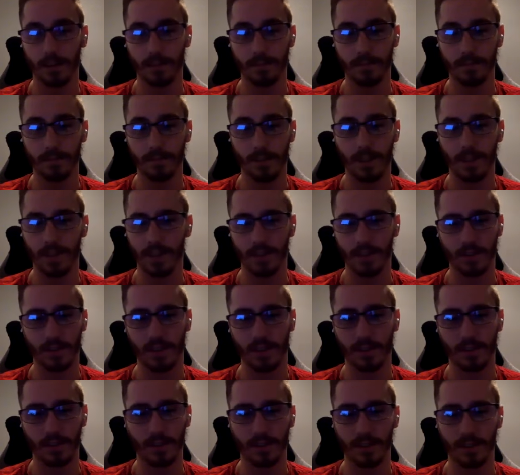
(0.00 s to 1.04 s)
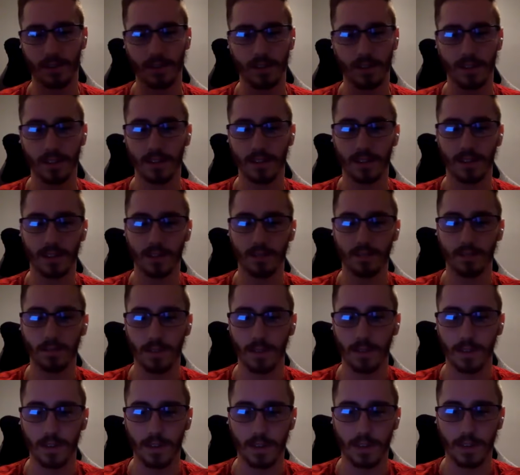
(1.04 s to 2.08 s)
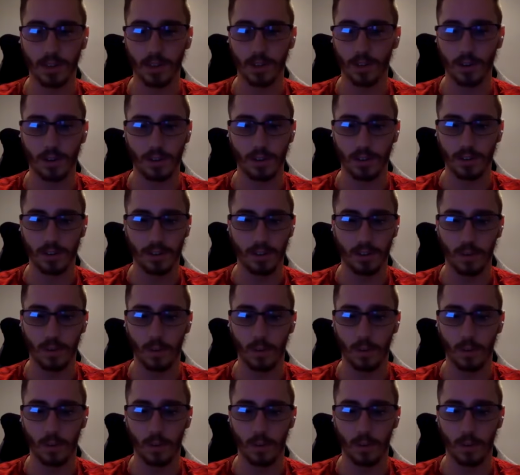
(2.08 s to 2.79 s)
And then there's differences in like structures.